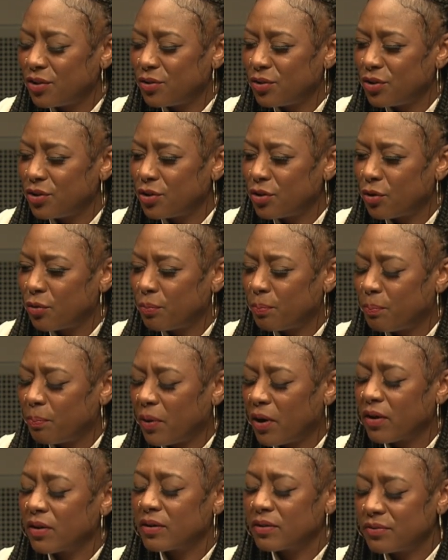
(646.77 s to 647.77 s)
you know,
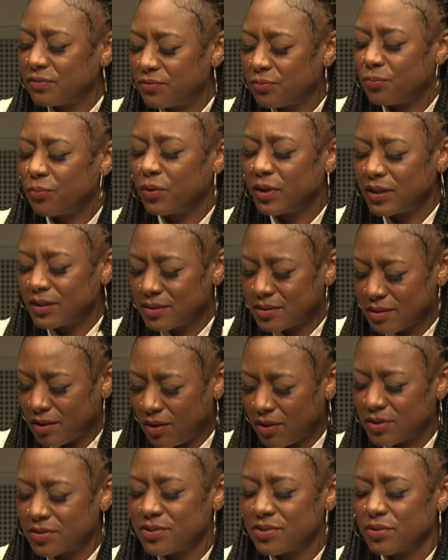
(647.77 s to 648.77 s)
part of what is
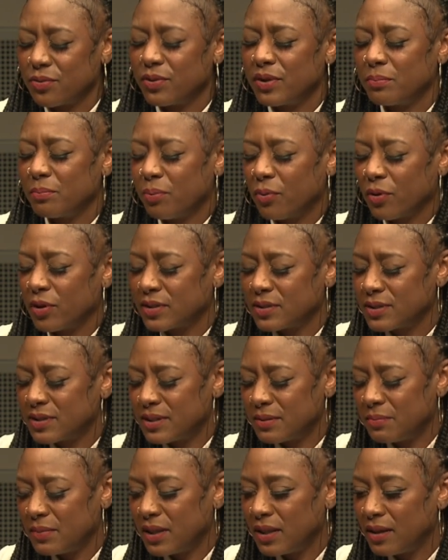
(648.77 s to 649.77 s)
also important
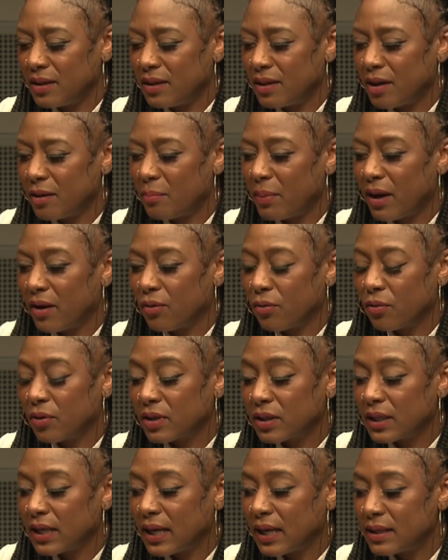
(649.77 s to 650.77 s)
to me about
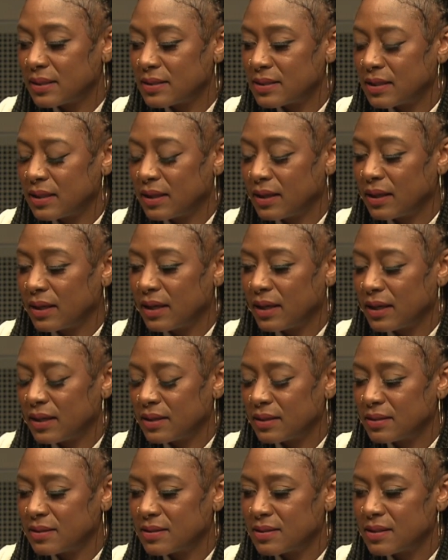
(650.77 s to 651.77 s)
organizing
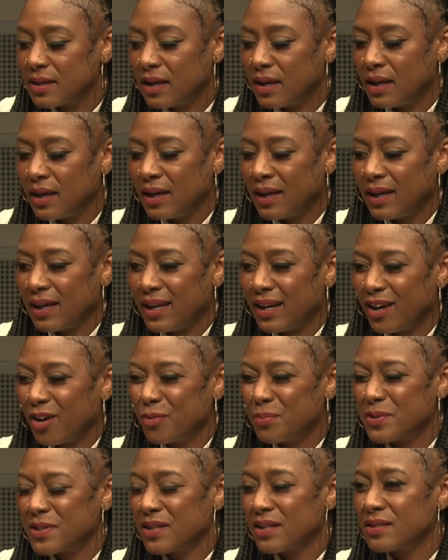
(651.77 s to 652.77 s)
is it
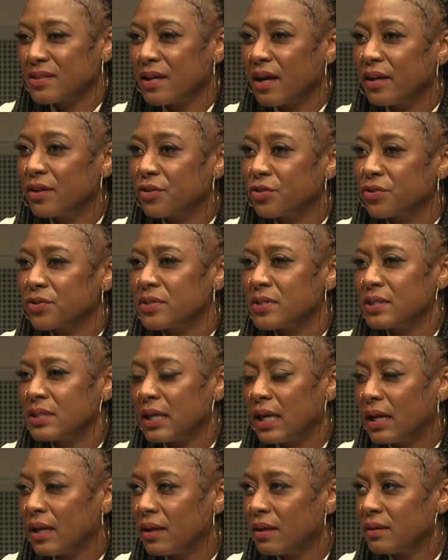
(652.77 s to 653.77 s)
helps us
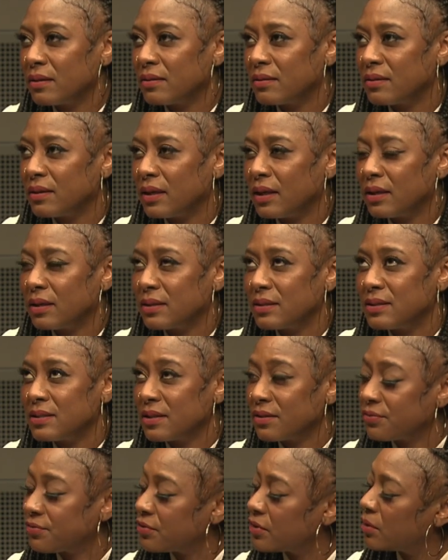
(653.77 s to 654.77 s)
understand in a
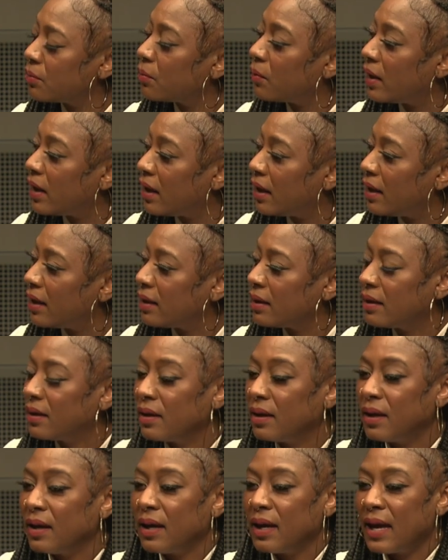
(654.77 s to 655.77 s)
different way
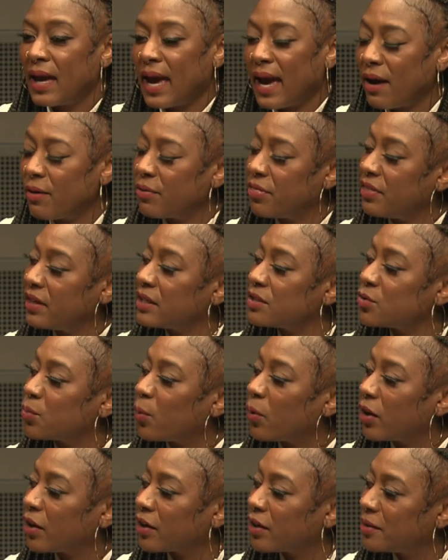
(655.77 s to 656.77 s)
how things
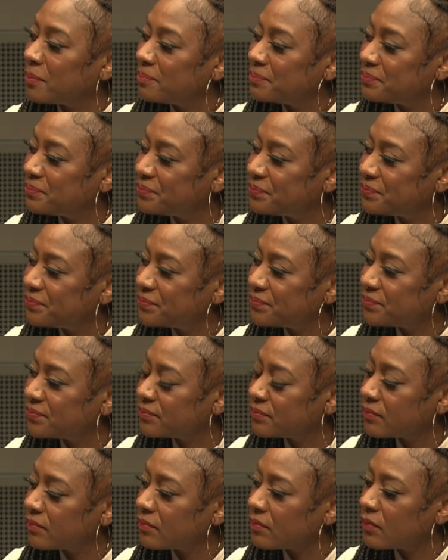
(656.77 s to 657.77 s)
work,
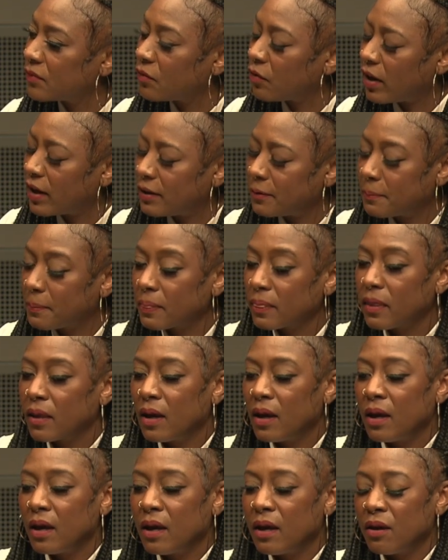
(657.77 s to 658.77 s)
right?
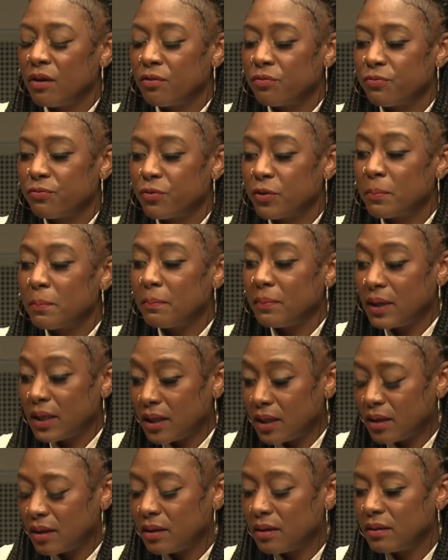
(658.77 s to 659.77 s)
For
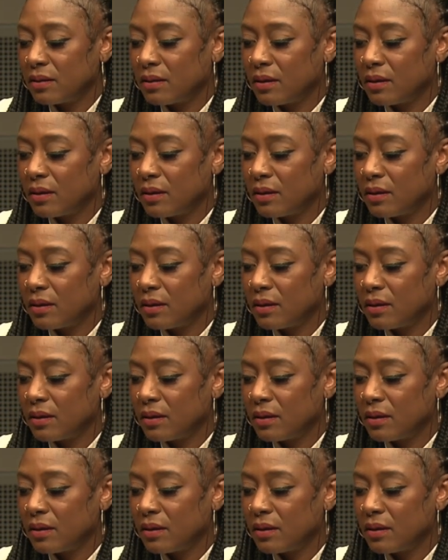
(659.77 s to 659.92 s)
me,